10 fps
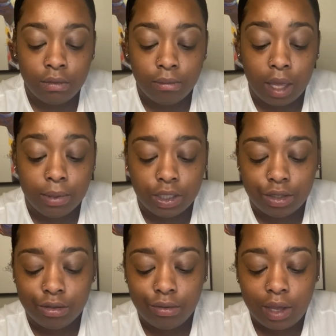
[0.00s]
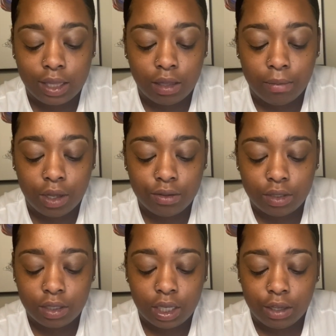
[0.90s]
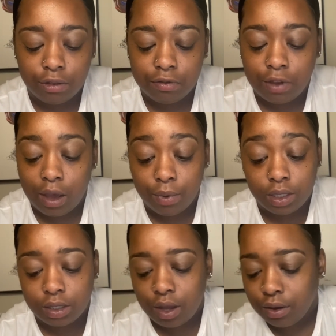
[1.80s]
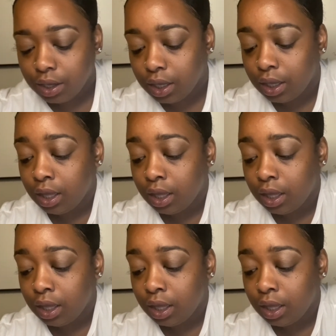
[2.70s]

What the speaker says: Maybe 2 at the most if I wasn't talking.